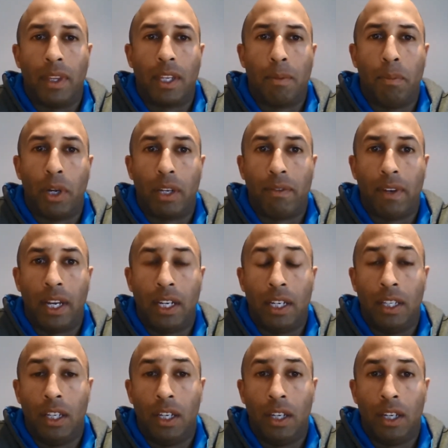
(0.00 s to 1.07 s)
body fat in
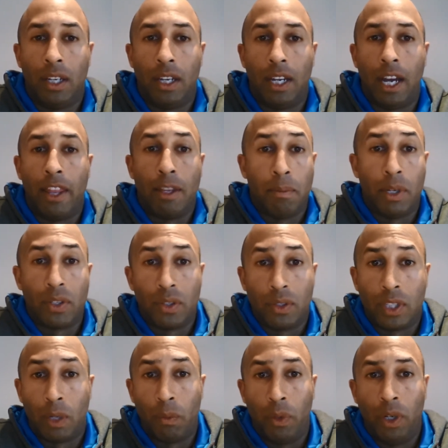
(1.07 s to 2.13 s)
the other muscles
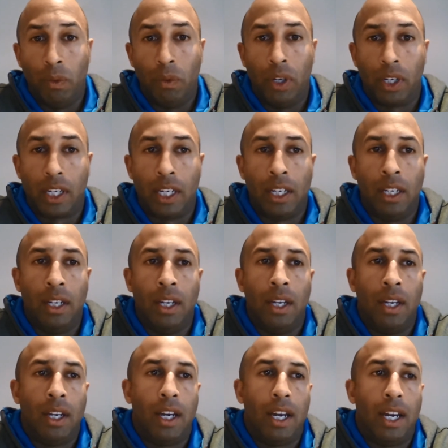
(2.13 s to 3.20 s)
that weren't working,
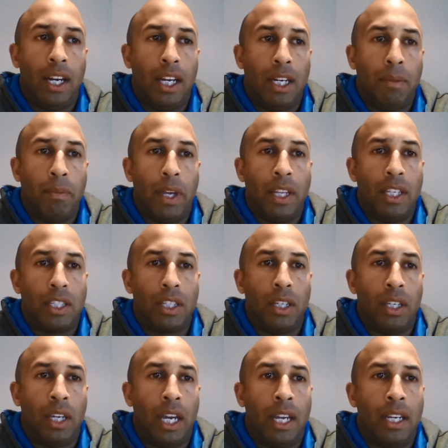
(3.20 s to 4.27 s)
and
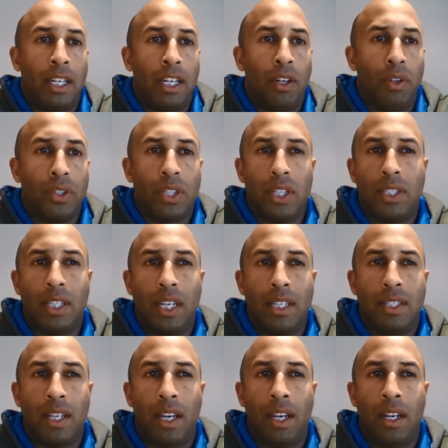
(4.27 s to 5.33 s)
it also
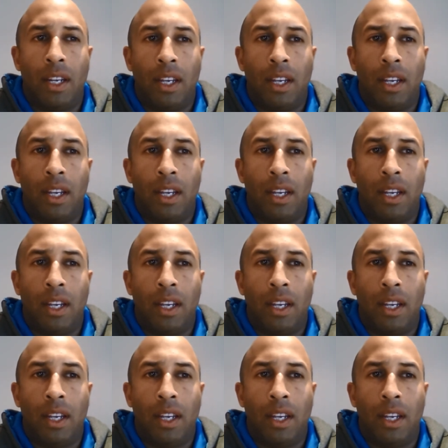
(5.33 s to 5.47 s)
says that